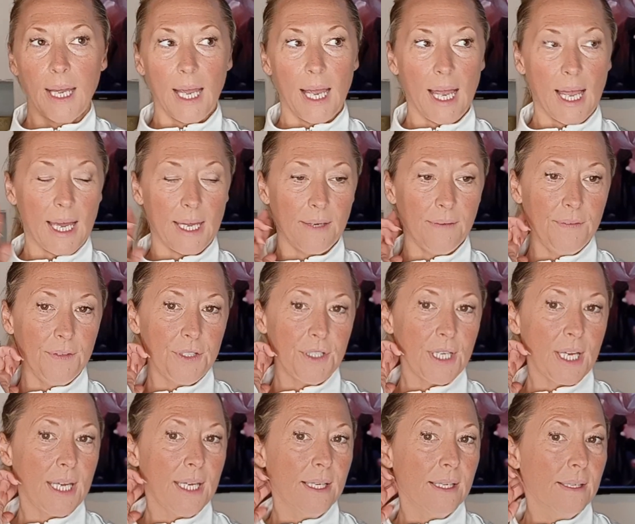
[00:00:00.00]
And if you
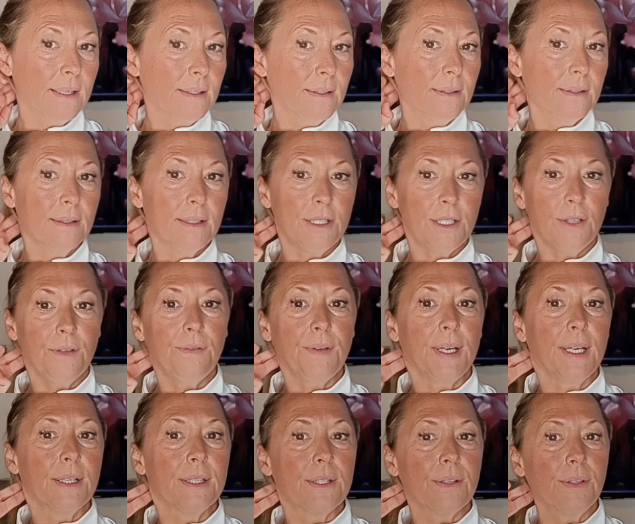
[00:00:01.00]
take the two
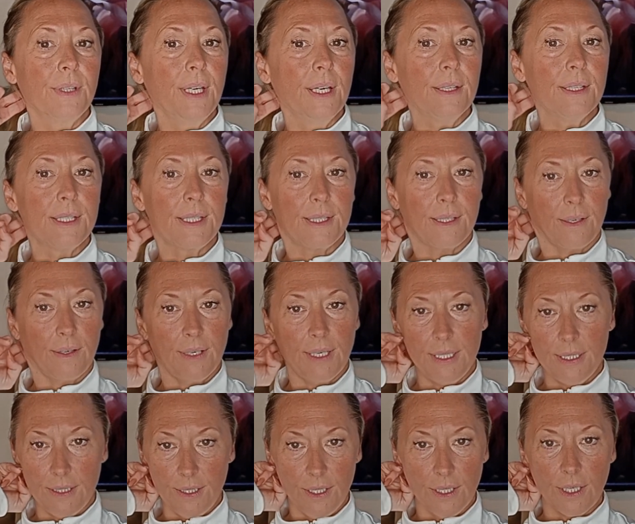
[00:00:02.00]
fingers on the other
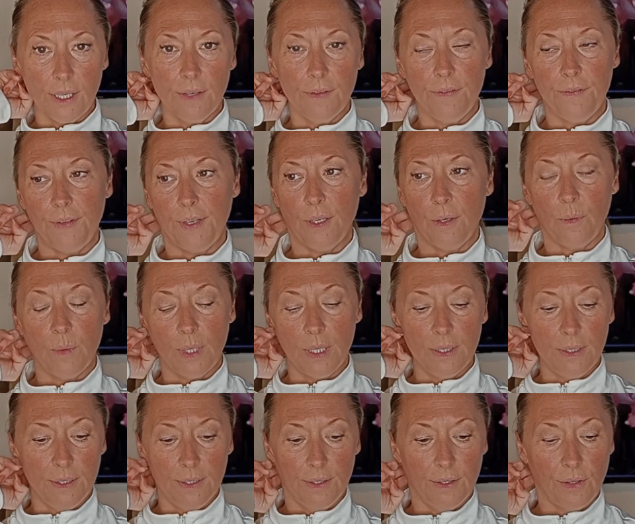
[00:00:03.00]
side, you're going to feel
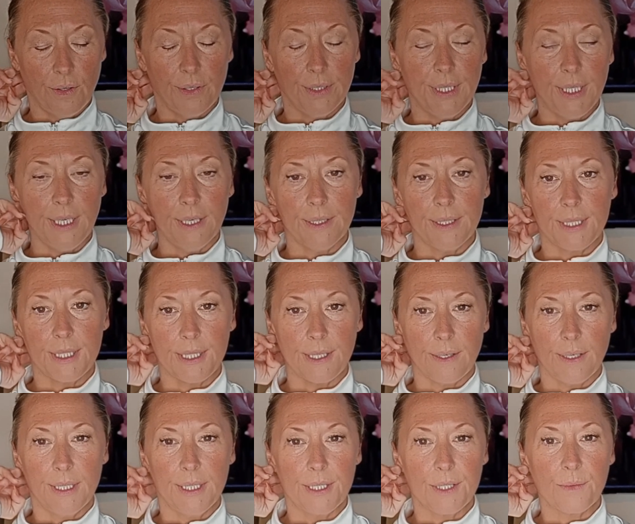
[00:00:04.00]
one on the other
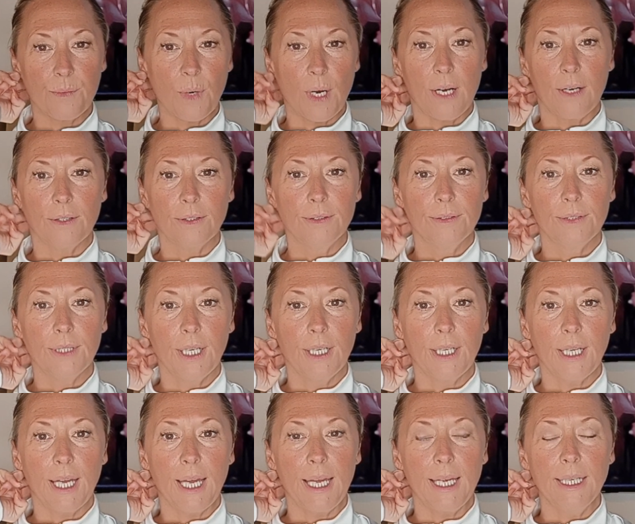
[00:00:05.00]
side as well.
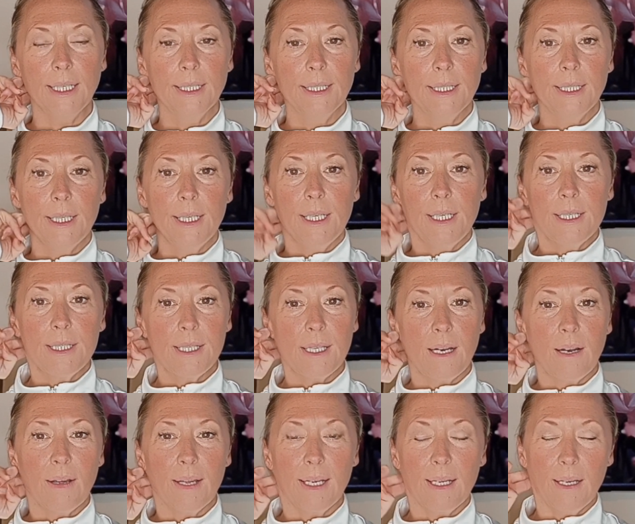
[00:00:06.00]
Okay, so they're
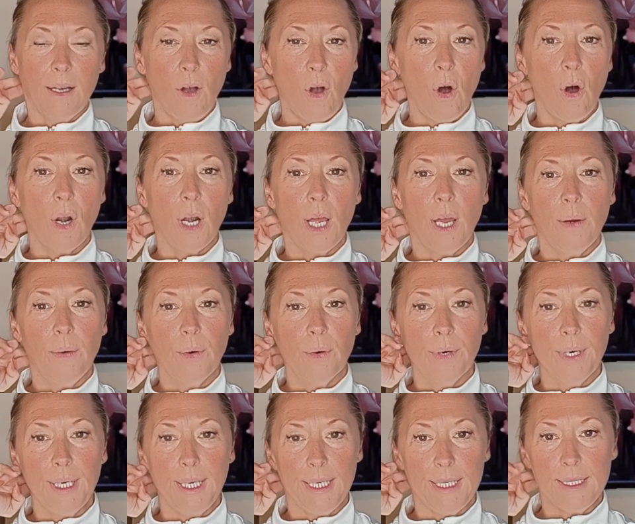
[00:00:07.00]
like a hollow or
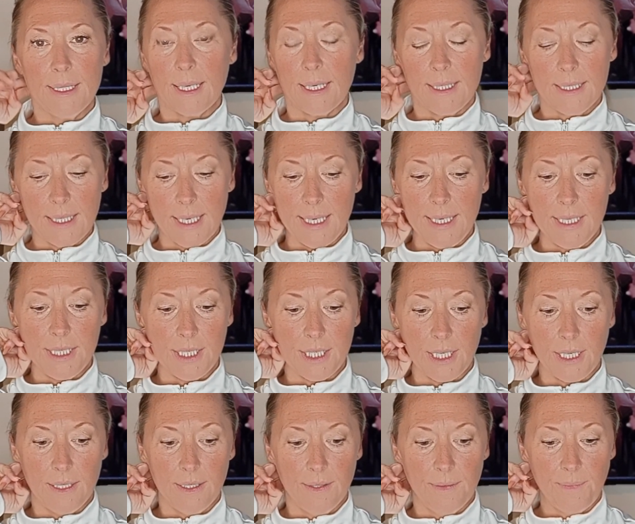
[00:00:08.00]
an
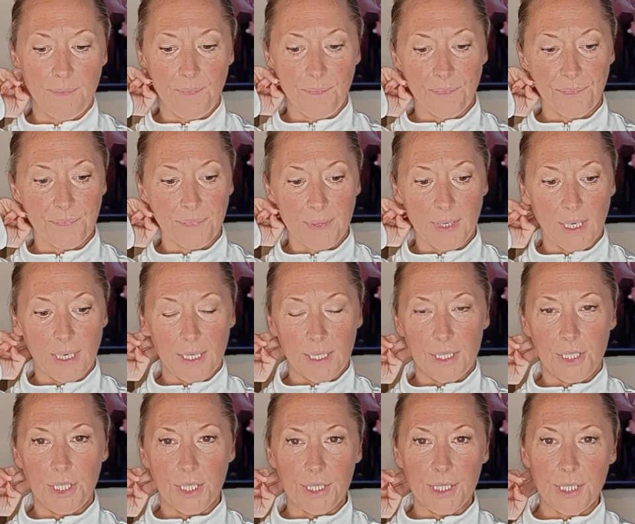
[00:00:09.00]
indentation
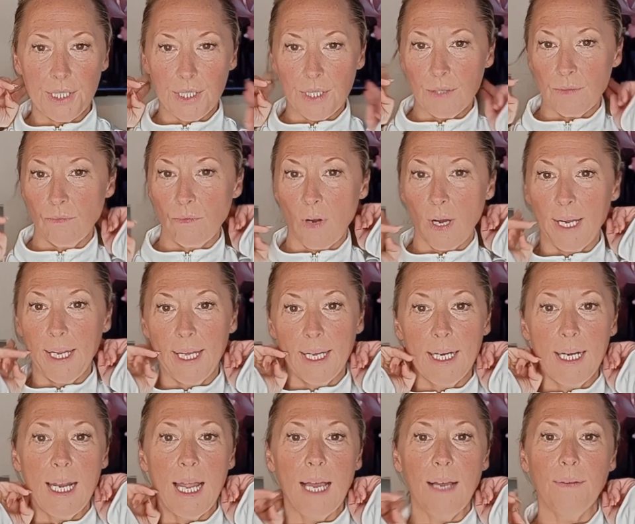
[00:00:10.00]
just to the right
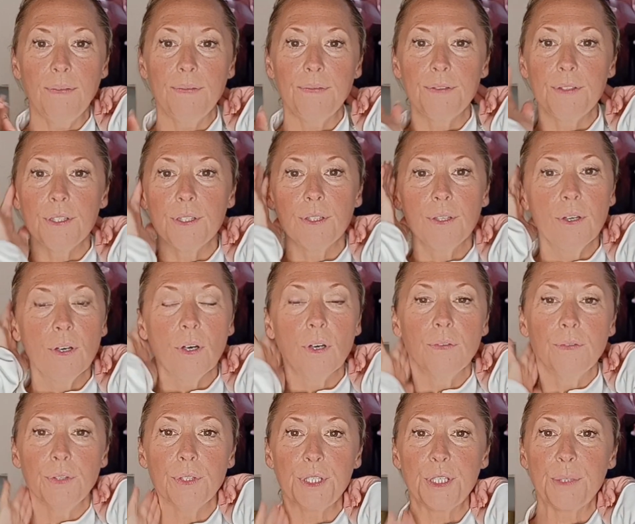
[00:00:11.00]
and left of
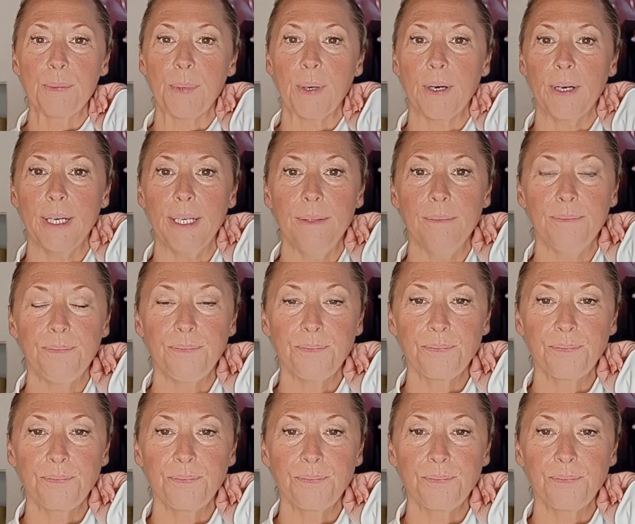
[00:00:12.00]
your spine.